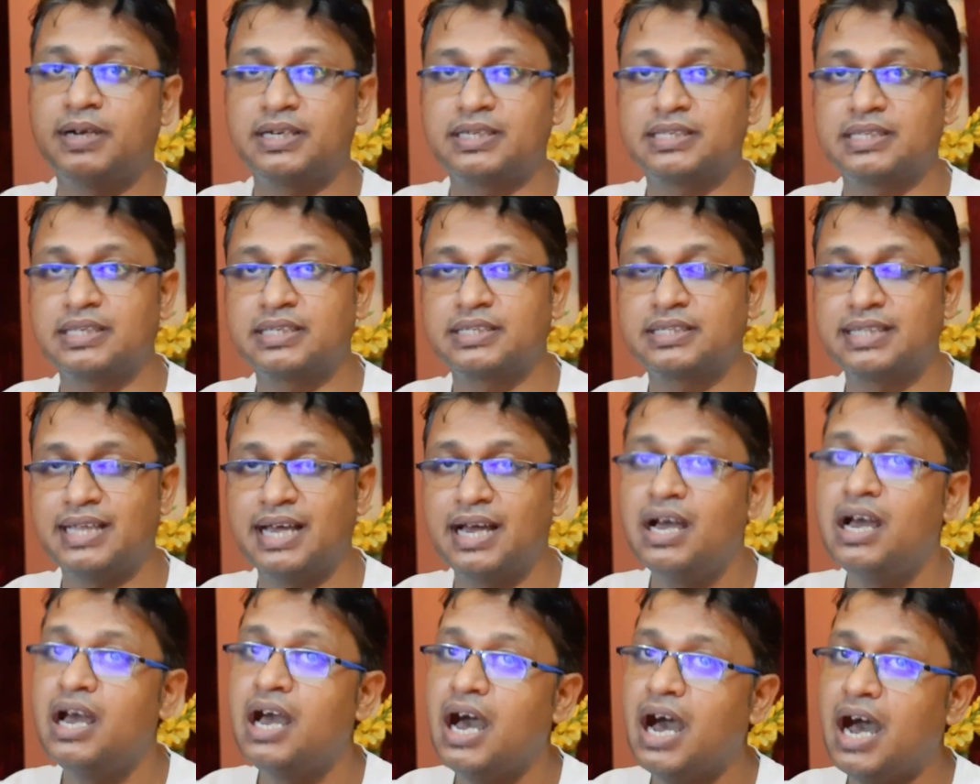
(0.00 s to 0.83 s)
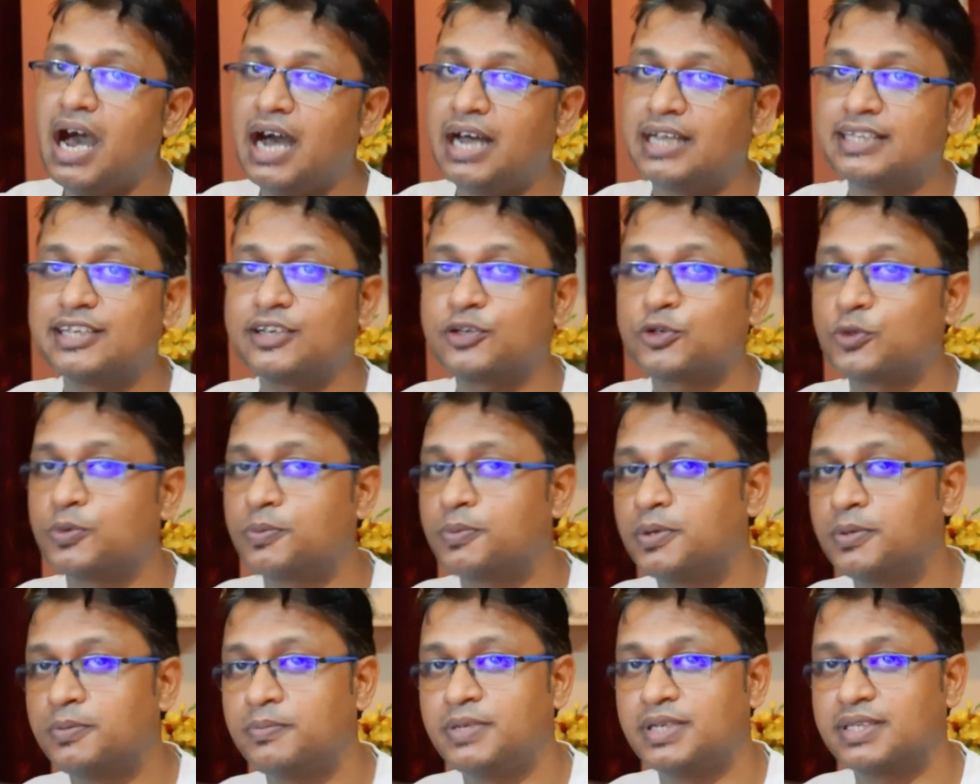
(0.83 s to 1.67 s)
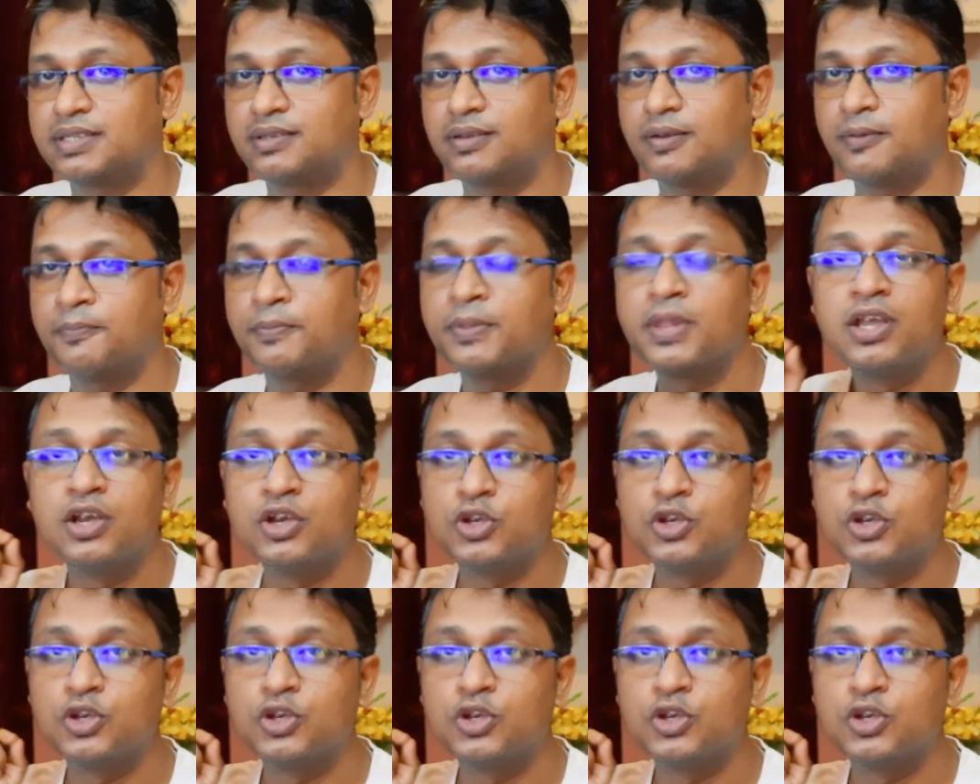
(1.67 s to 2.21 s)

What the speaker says: versus the other group of muscle.